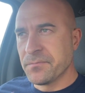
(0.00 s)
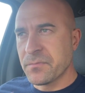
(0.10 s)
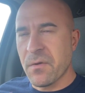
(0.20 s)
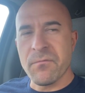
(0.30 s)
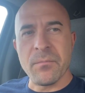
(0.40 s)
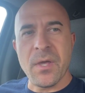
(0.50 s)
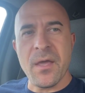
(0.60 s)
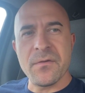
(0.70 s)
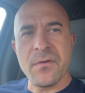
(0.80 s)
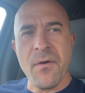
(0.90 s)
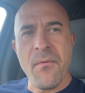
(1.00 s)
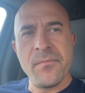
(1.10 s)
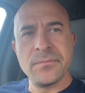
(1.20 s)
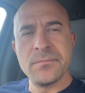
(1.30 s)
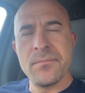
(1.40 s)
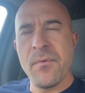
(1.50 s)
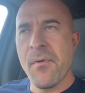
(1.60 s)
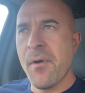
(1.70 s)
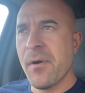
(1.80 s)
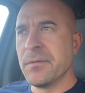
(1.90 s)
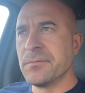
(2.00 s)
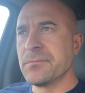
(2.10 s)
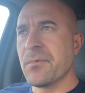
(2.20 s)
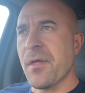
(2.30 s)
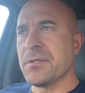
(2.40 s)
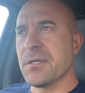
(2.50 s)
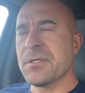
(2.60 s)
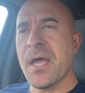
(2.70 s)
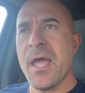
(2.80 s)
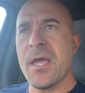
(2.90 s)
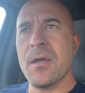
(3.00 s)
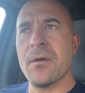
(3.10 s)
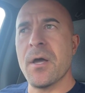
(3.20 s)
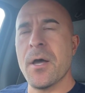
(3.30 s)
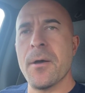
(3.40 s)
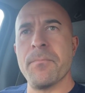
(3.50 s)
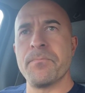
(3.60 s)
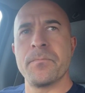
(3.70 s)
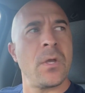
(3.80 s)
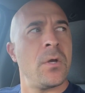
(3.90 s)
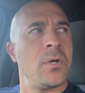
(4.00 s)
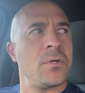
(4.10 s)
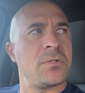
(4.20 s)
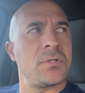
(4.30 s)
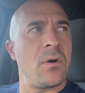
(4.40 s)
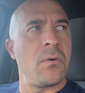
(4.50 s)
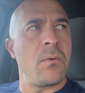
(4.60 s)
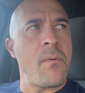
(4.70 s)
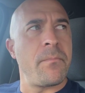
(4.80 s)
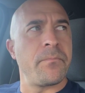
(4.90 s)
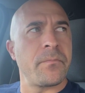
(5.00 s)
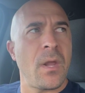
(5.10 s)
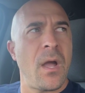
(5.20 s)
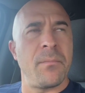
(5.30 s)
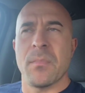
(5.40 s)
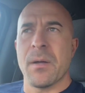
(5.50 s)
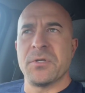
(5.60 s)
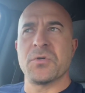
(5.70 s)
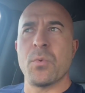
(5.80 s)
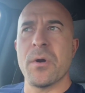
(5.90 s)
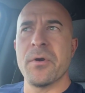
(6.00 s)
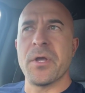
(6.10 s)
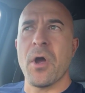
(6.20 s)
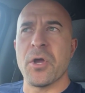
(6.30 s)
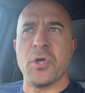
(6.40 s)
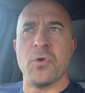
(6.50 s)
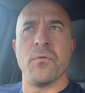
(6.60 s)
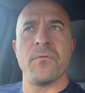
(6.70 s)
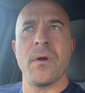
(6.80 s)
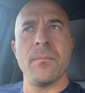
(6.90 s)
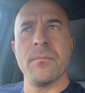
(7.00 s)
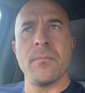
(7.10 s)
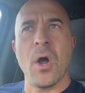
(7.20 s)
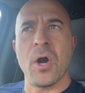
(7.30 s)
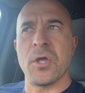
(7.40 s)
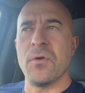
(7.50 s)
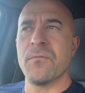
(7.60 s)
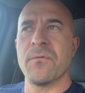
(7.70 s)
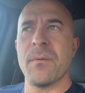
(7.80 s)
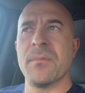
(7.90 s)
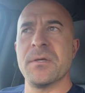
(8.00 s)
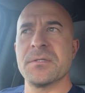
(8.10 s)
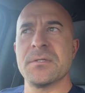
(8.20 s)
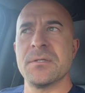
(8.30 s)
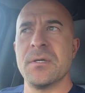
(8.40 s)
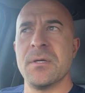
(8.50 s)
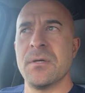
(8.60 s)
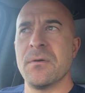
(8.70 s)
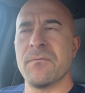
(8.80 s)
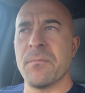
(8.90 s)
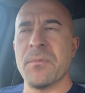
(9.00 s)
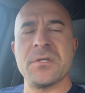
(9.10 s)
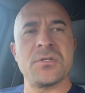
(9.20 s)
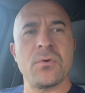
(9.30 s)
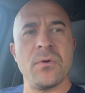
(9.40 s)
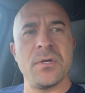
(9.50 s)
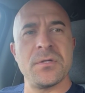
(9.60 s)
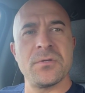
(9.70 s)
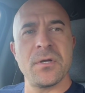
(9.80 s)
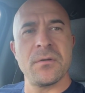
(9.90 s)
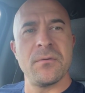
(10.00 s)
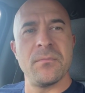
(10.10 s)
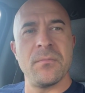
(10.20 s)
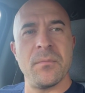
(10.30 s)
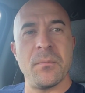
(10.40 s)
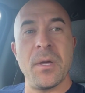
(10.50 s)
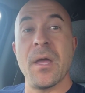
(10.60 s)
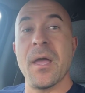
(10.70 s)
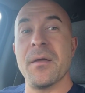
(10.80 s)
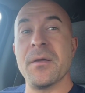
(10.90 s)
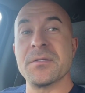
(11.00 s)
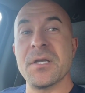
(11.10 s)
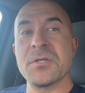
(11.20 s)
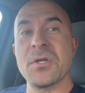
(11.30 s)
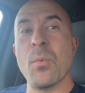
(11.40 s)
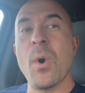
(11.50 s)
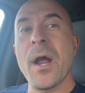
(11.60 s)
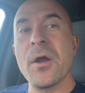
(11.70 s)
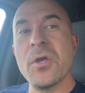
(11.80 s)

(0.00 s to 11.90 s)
from KSL that says, "Hey, so I'm just wondering, are you from this school district? Essentially, why are you